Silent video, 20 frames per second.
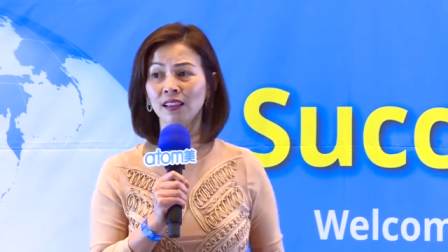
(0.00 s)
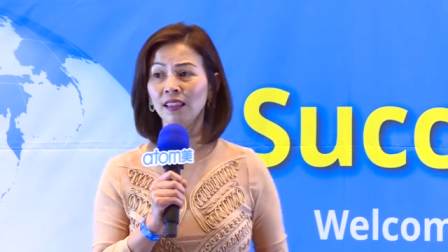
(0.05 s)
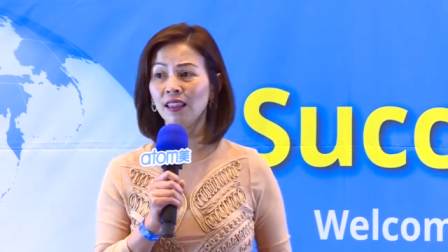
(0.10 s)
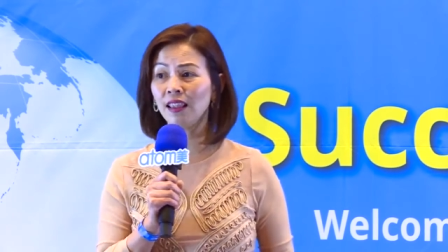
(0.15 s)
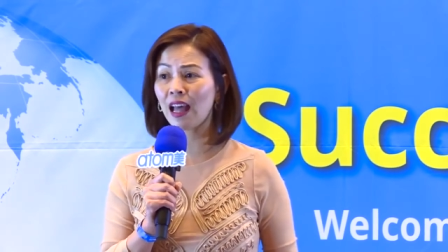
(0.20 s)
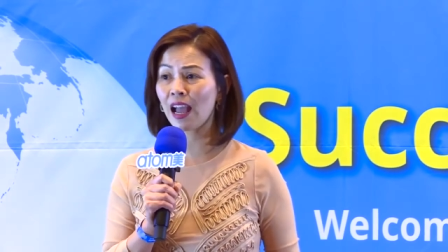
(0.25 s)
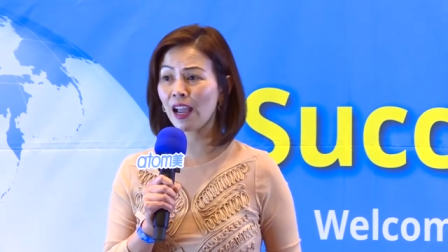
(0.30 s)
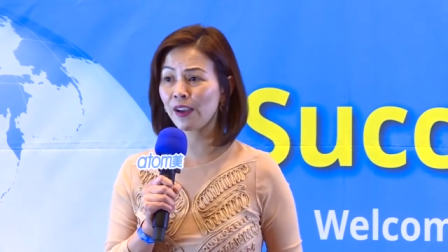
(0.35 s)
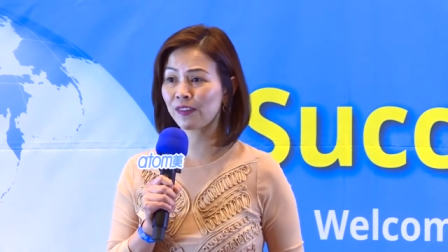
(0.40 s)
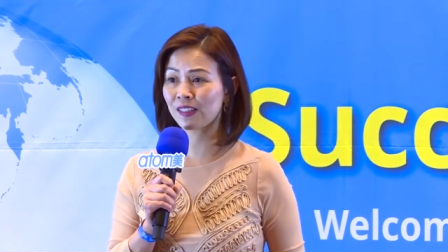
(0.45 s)

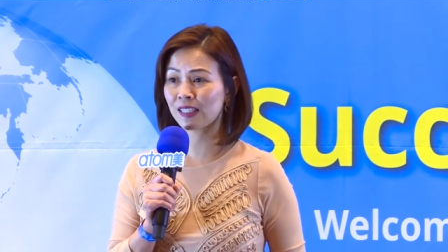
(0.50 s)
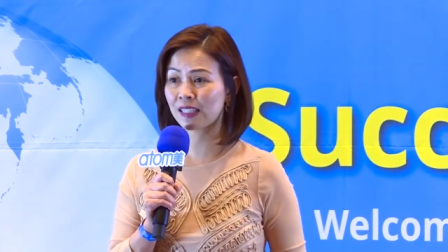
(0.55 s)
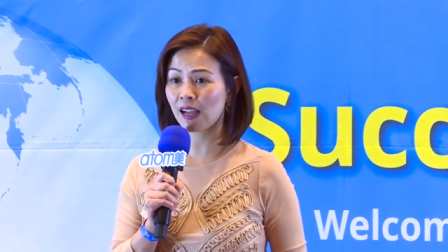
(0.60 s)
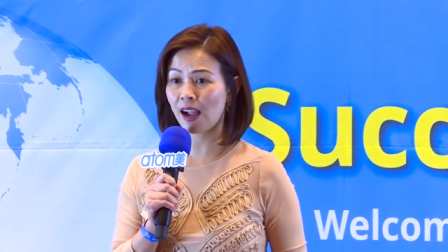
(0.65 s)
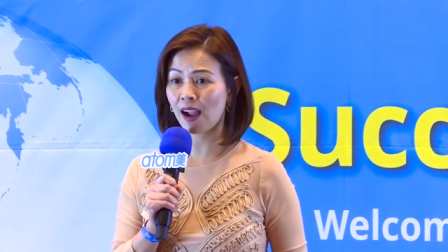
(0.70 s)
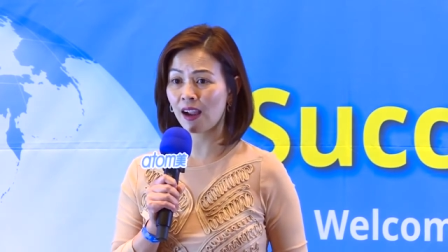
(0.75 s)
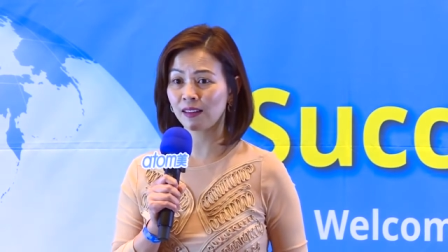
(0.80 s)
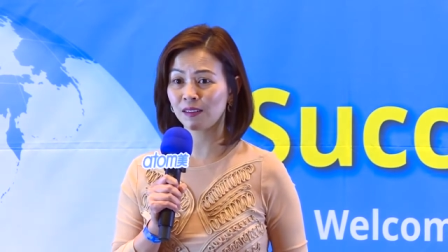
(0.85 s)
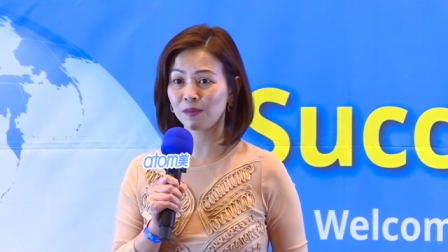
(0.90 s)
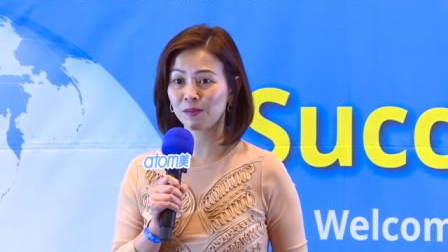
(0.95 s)

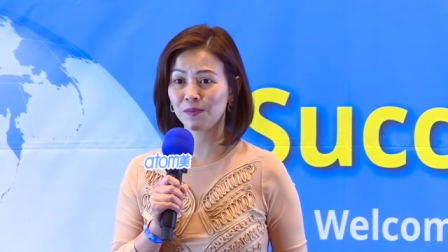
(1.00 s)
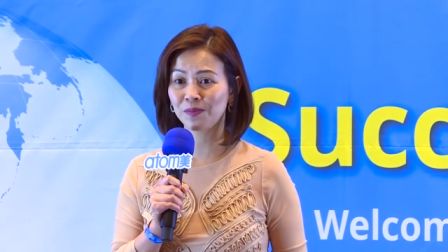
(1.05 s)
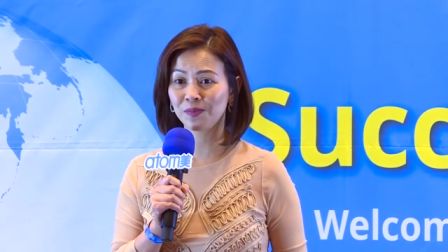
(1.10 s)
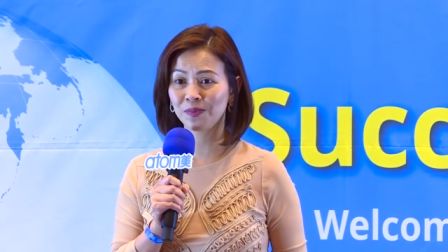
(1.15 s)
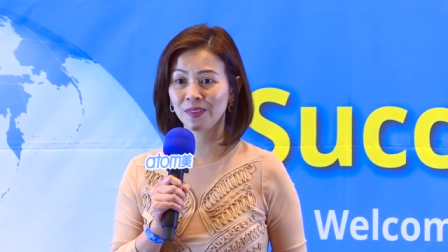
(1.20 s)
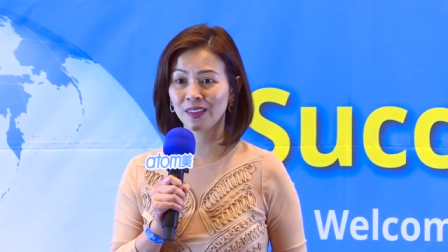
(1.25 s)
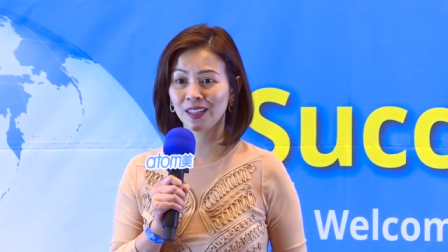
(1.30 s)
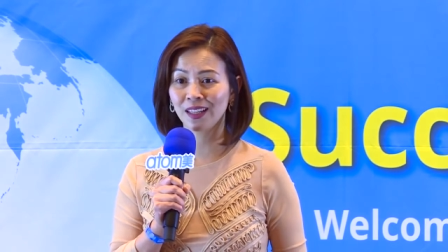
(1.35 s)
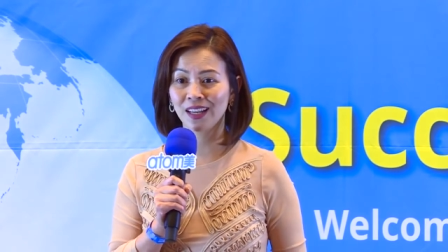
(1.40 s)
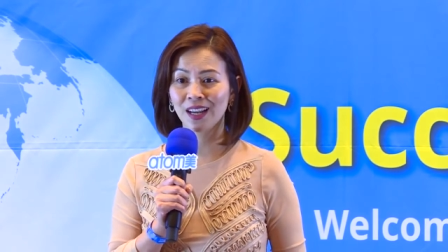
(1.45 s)
lifestyle,
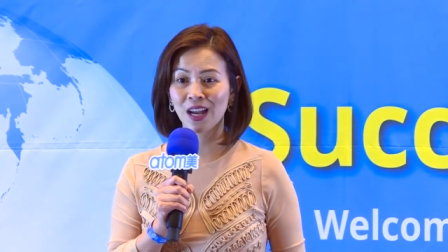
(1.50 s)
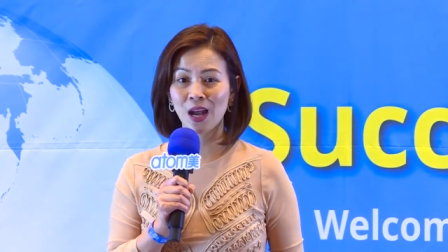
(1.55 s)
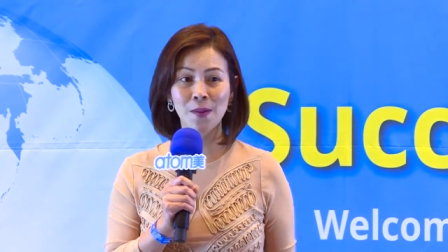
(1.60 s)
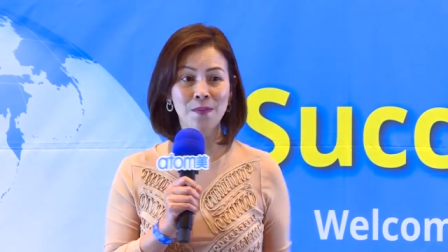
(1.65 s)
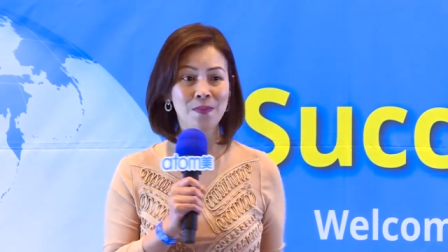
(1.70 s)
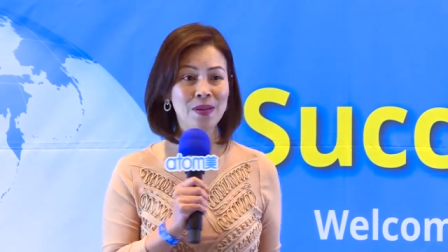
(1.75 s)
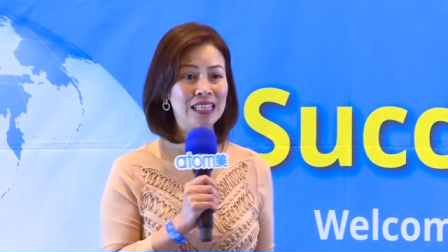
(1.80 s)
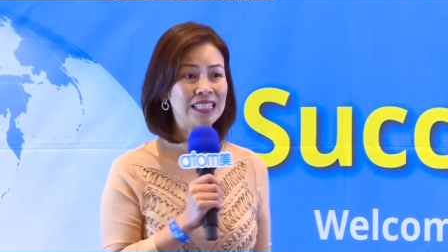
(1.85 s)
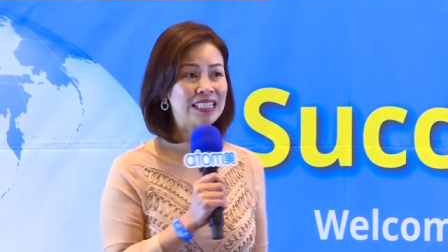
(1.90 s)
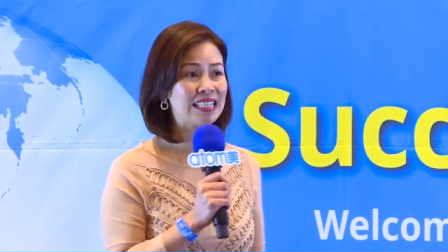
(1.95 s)
a
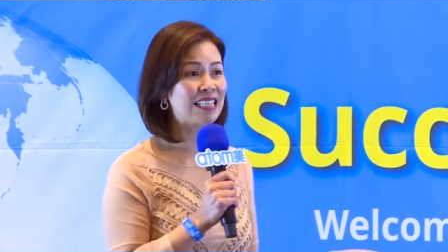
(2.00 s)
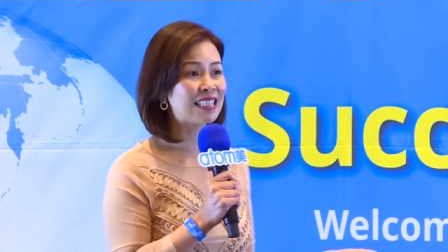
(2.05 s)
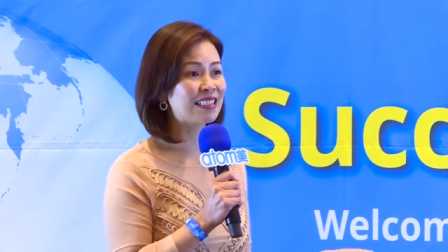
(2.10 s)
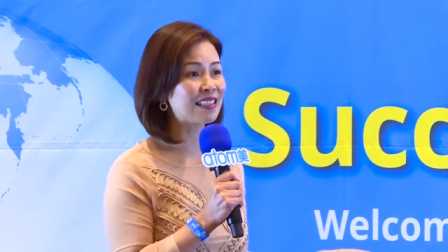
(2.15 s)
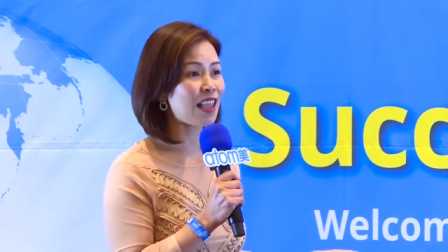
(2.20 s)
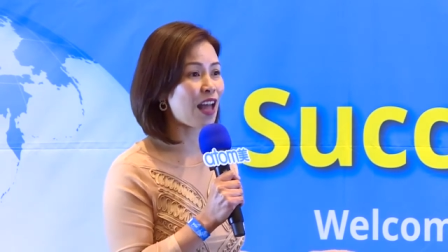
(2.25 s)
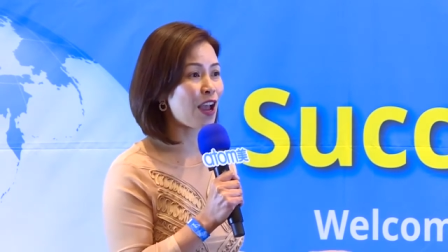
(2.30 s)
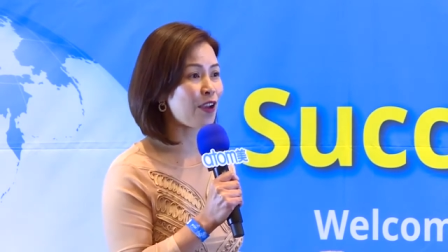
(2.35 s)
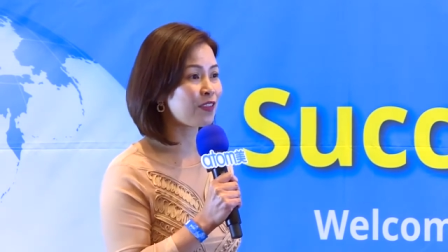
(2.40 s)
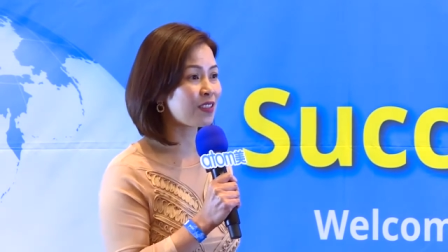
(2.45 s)
business
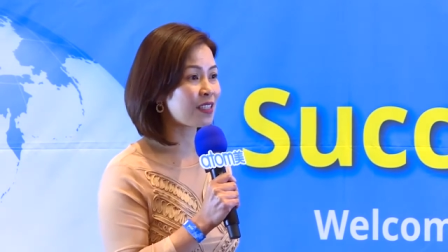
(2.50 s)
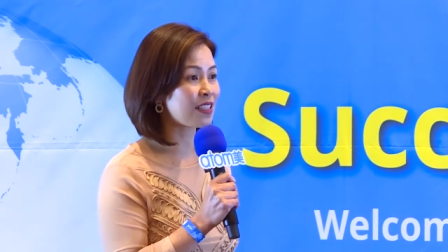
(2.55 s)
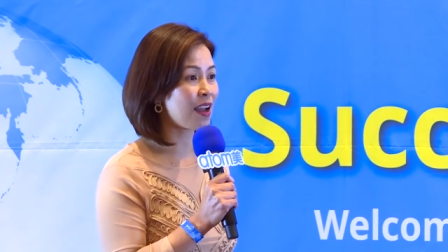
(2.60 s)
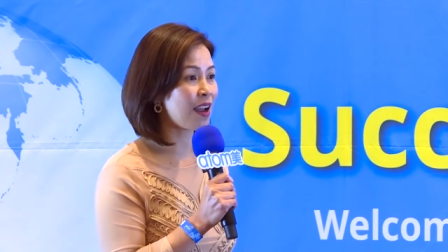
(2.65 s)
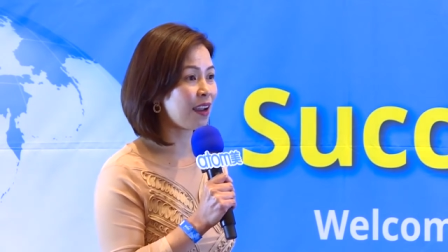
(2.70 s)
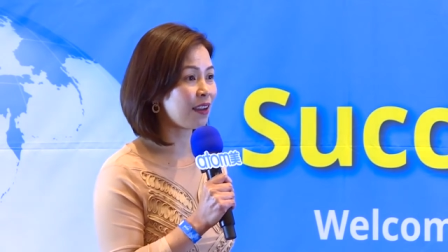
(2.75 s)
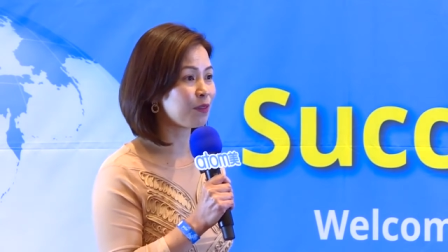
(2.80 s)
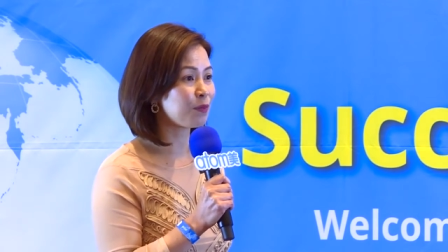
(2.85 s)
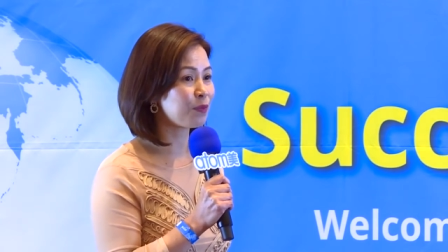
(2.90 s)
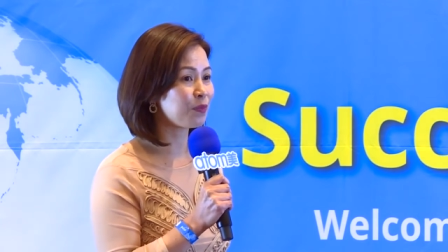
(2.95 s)

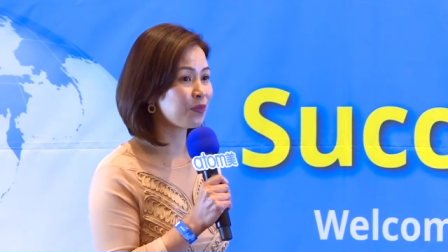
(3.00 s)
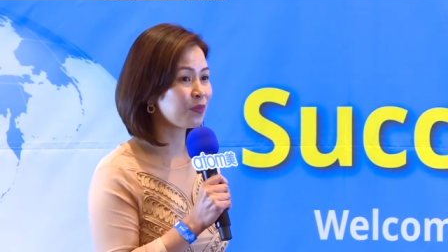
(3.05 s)
lifestyle.